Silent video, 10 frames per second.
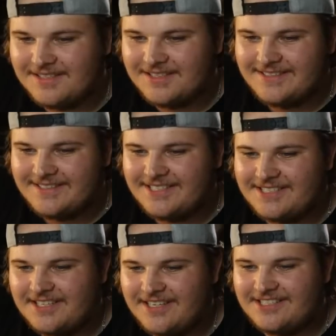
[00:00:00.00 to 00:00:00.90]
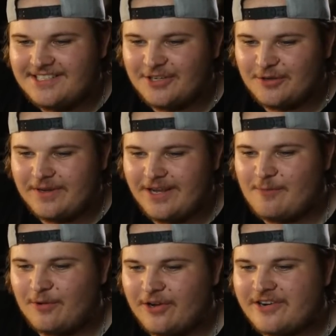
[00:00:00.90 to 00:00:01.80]
Is it easier to pick up
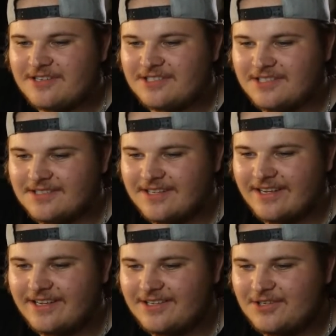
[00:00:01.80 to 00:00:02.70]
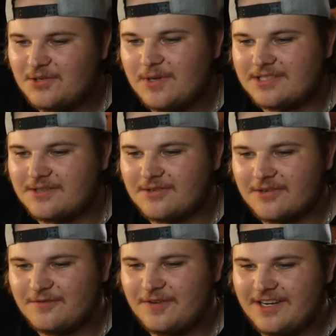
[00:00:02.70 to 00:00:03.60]
girls in the US or
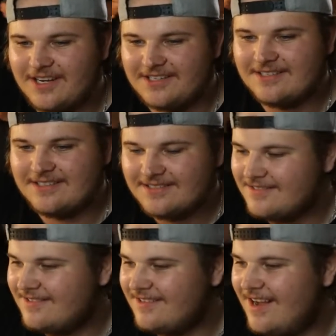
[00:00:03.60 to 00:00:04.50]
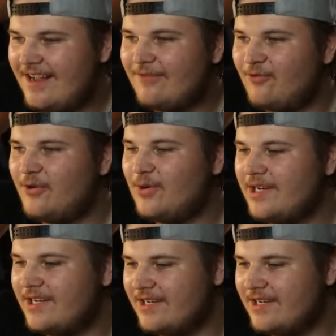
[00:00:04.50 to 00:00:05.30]
Finland? I have no idea.